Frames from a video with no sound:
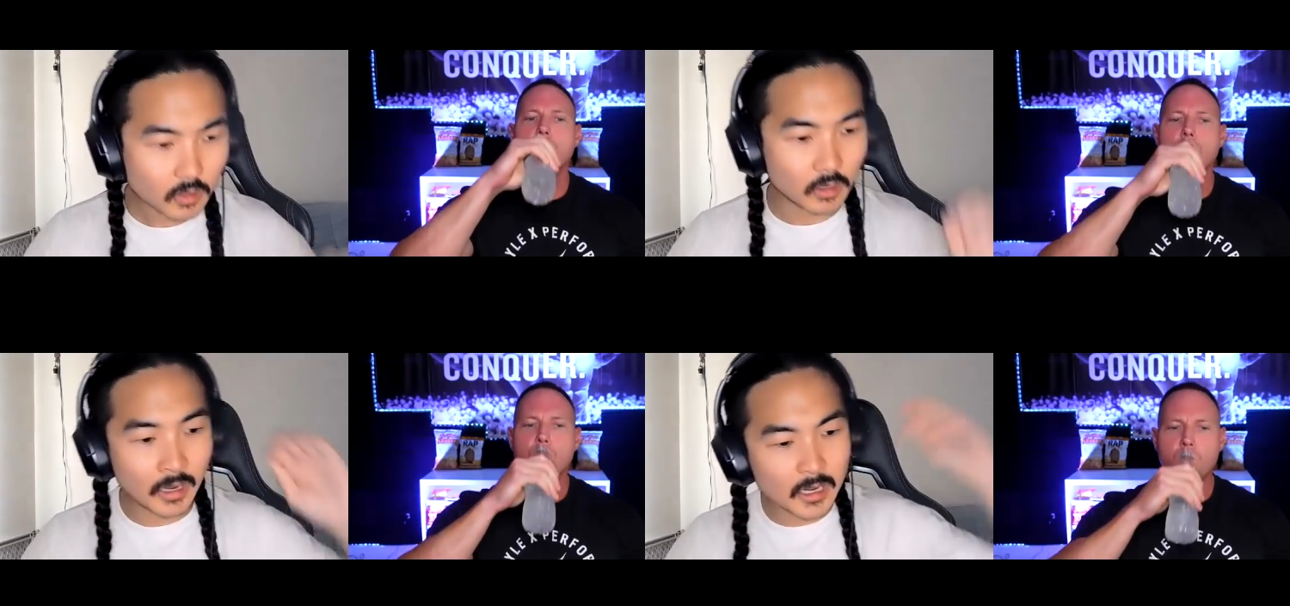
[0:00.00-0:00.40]

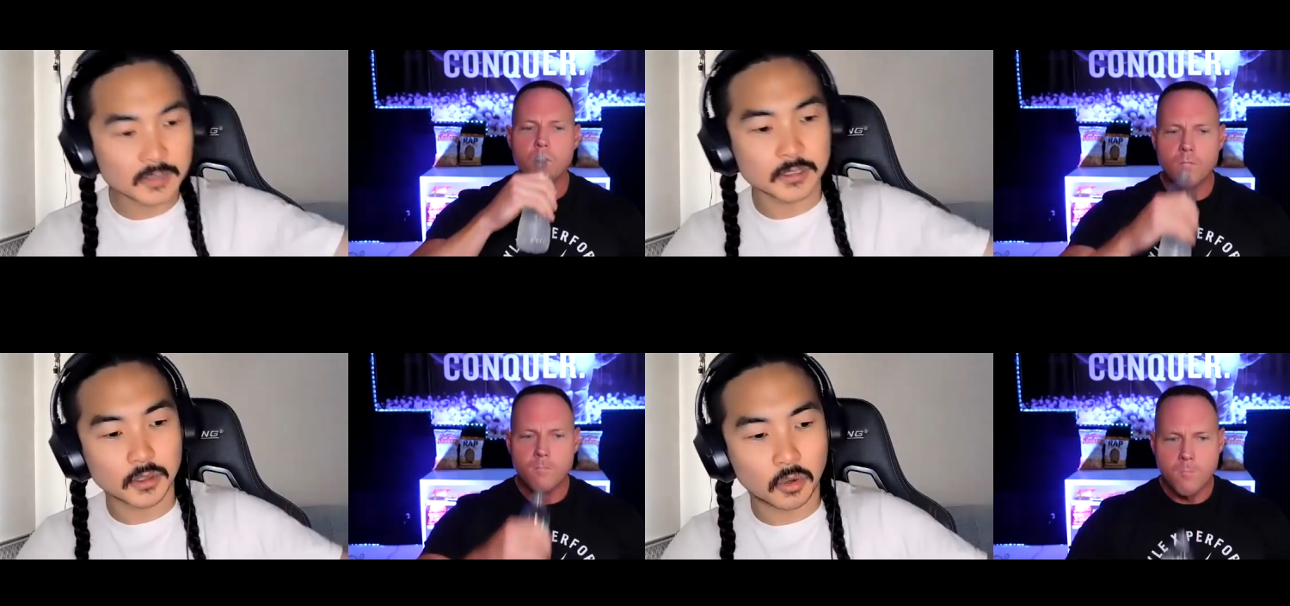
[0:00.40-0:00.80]
Speaker 1: I
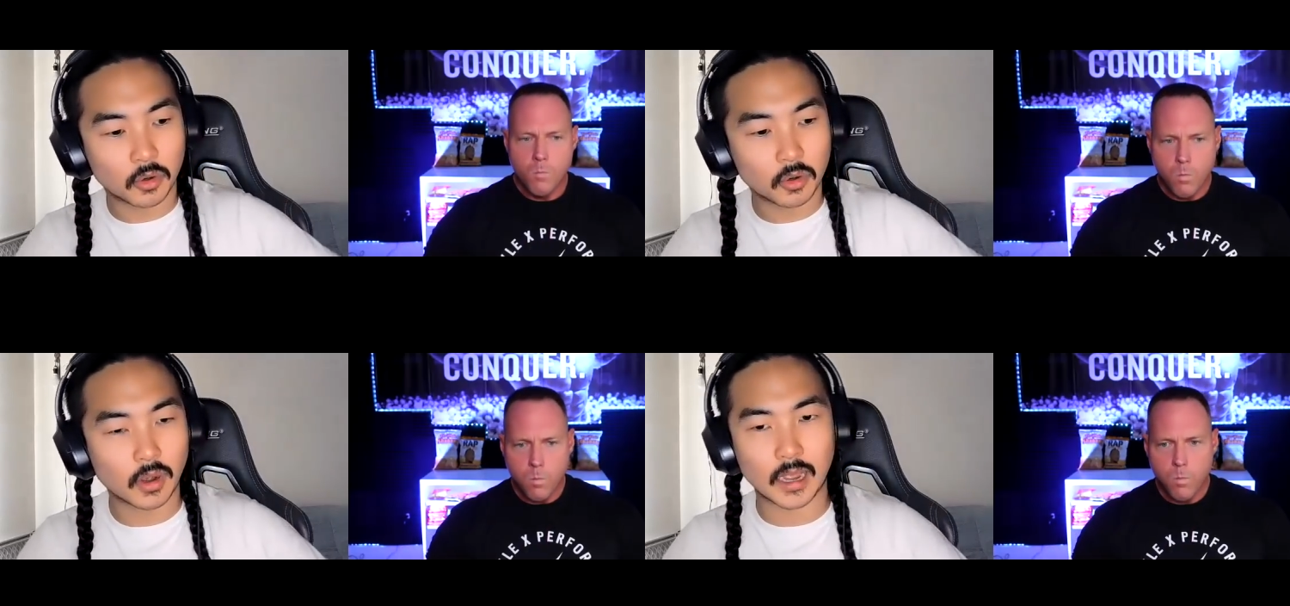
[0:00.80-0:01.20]
got to the
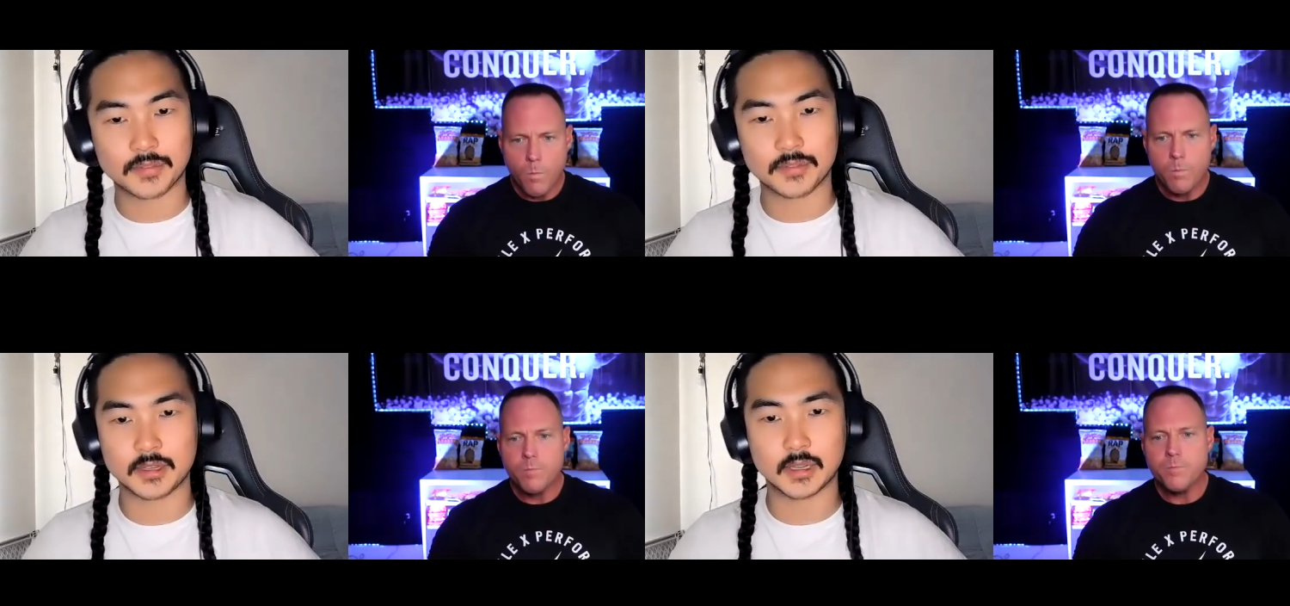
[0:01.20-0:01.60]
hole,
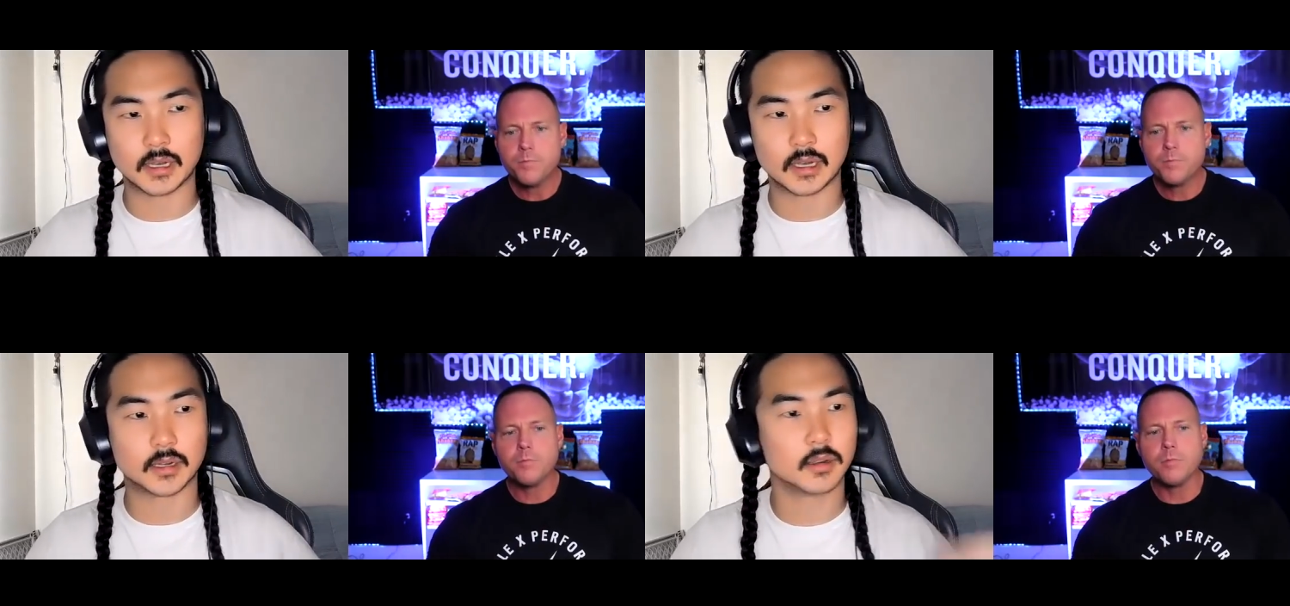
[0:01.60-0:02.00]
and the
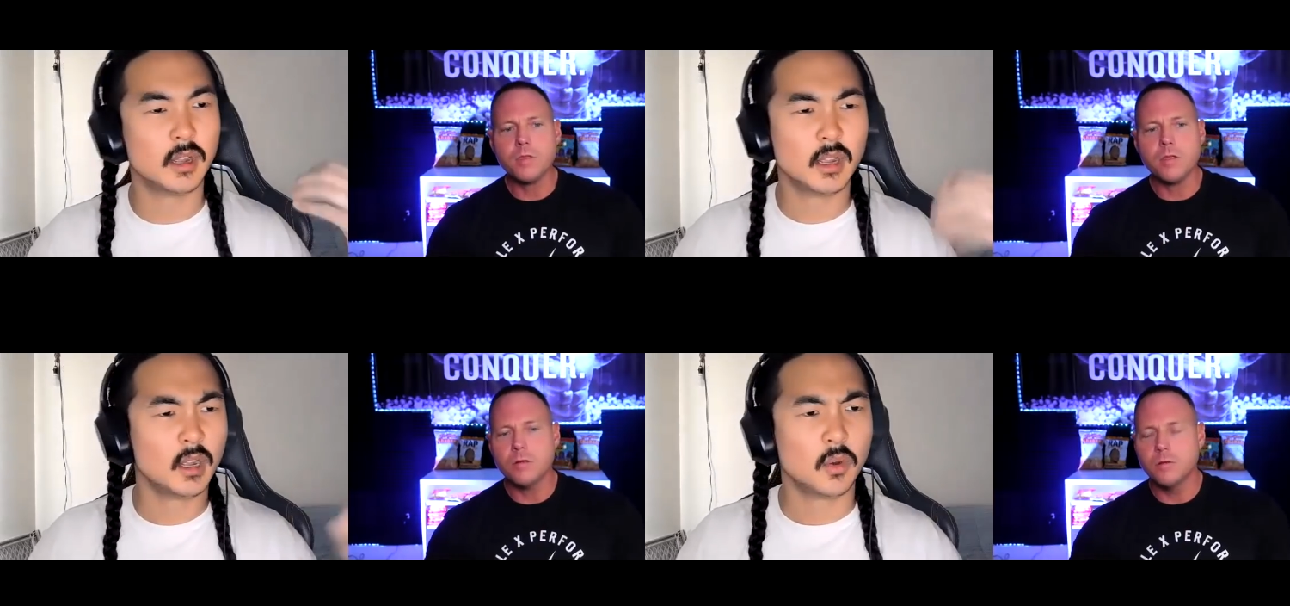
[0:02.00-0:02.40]
uh,
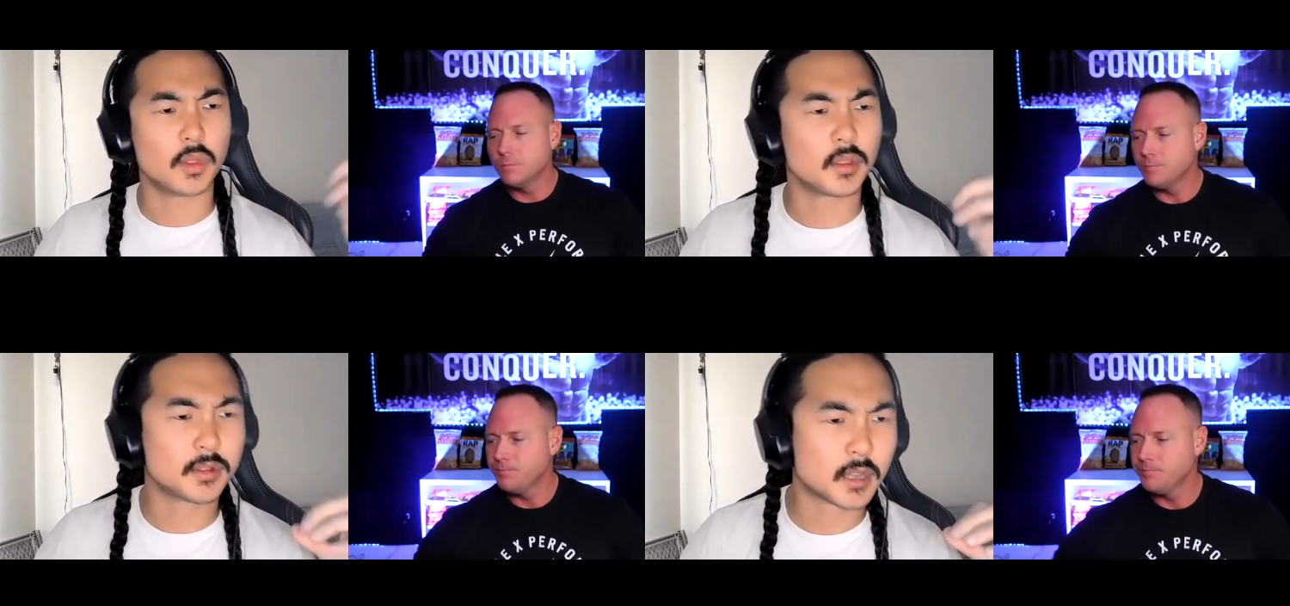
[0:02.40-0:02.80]

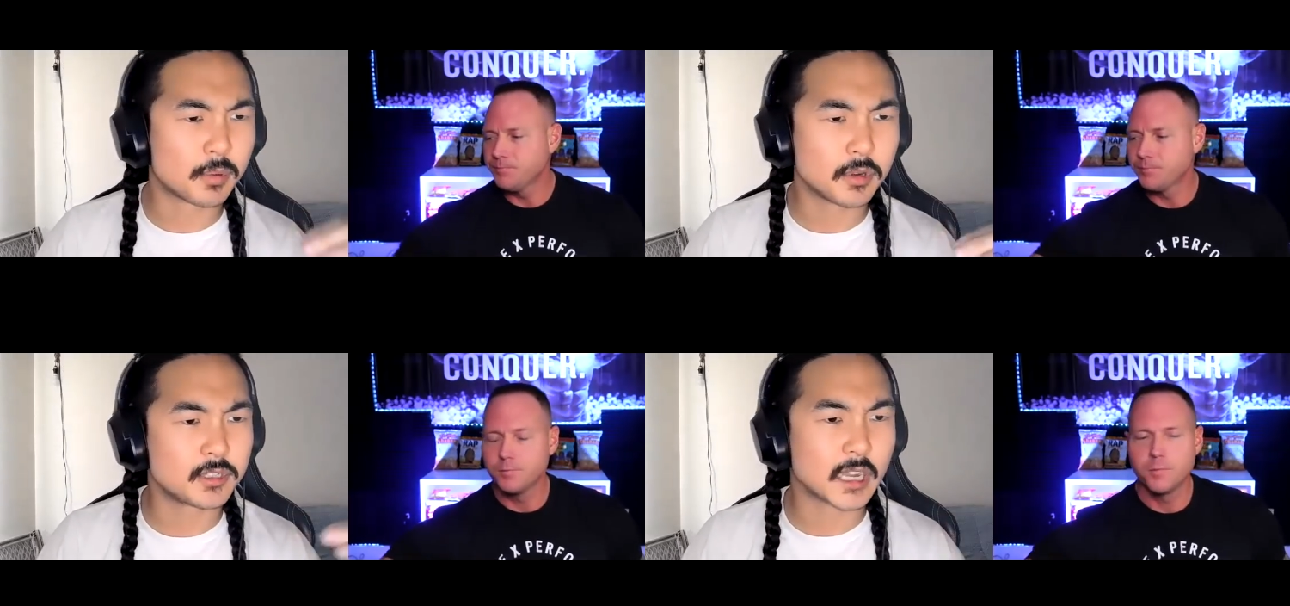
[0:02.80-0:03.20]
one of the
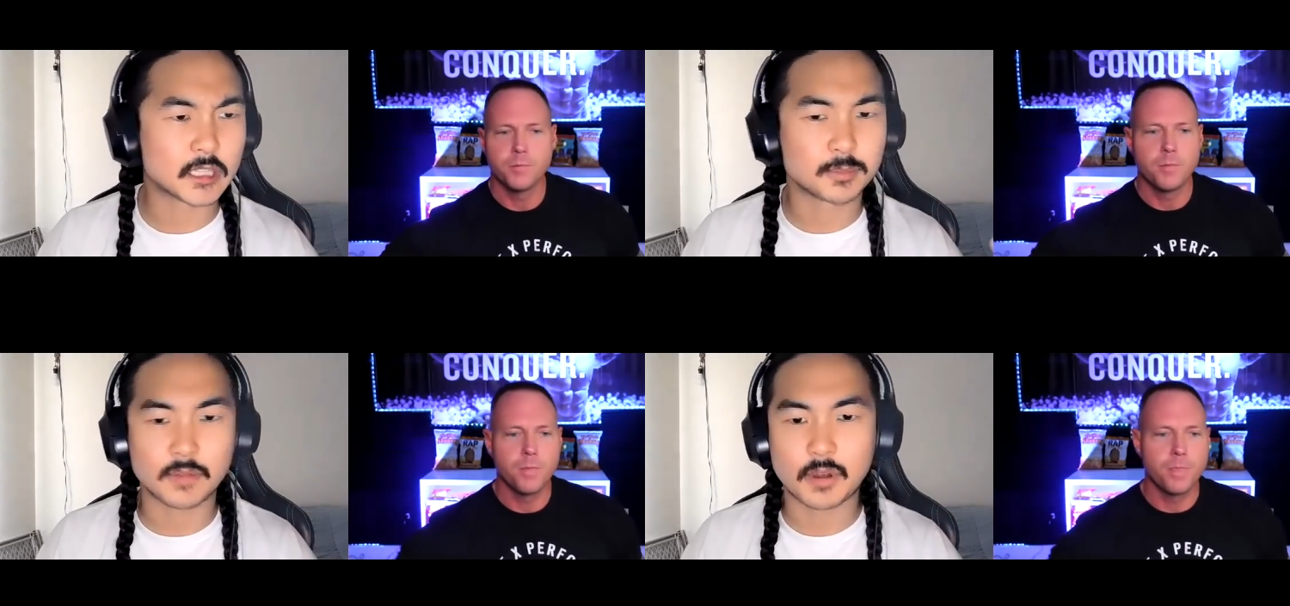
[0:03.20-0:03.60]
deputies
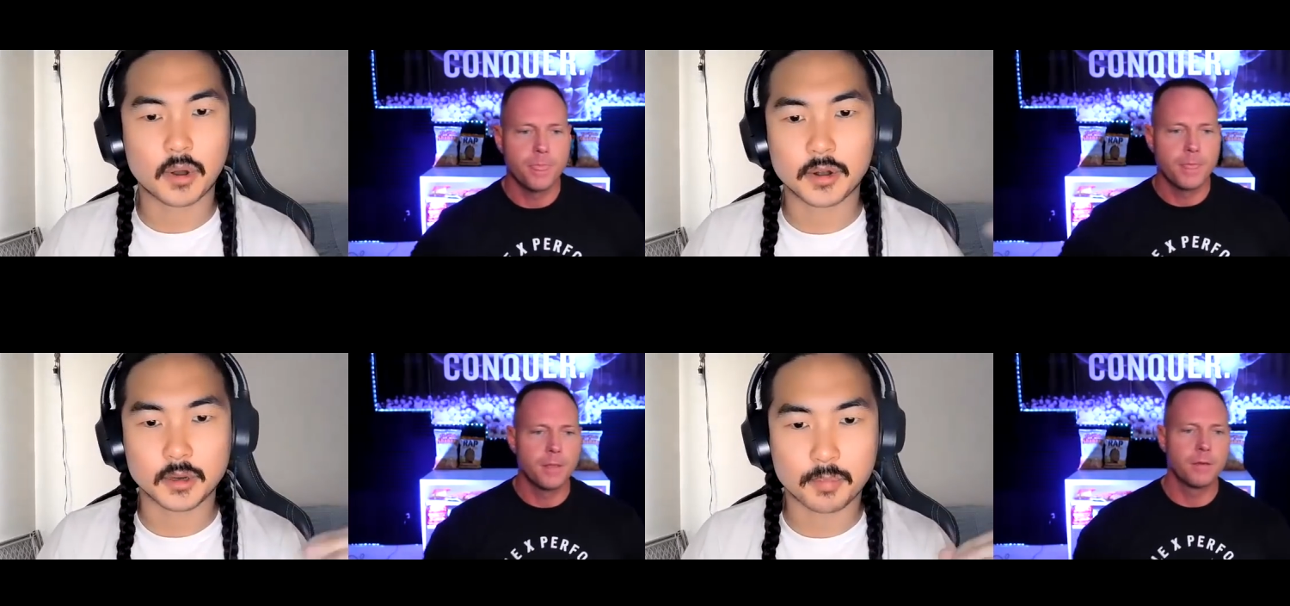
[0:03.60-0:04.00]
asked me if I
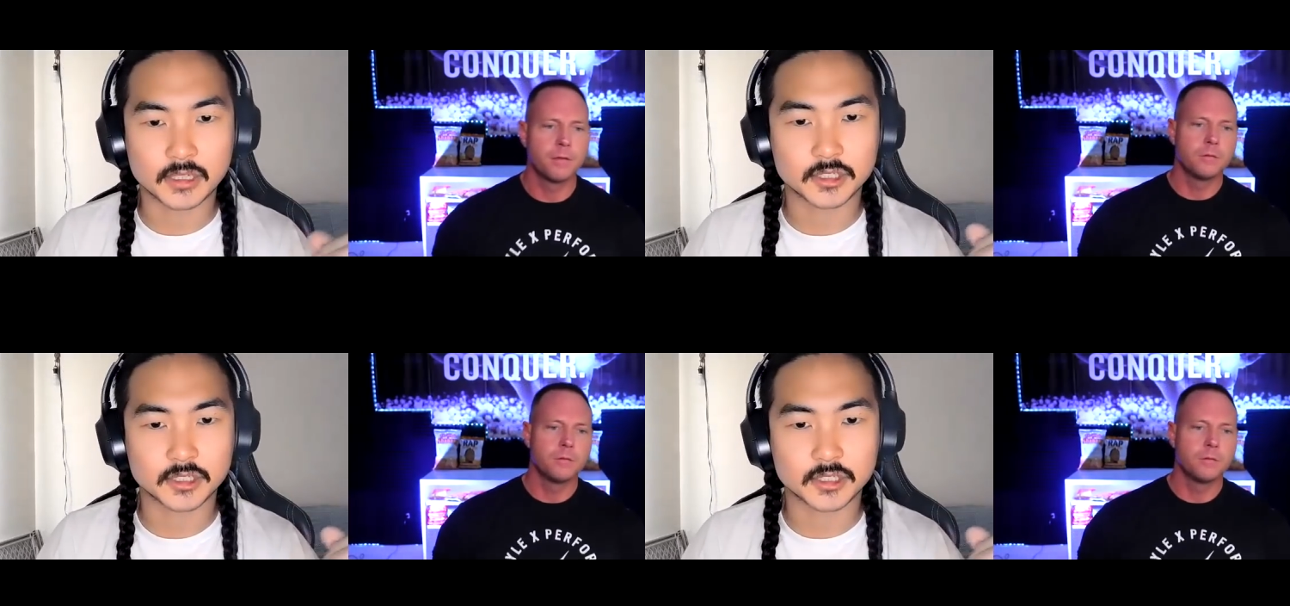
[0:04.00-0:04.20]
wanted to press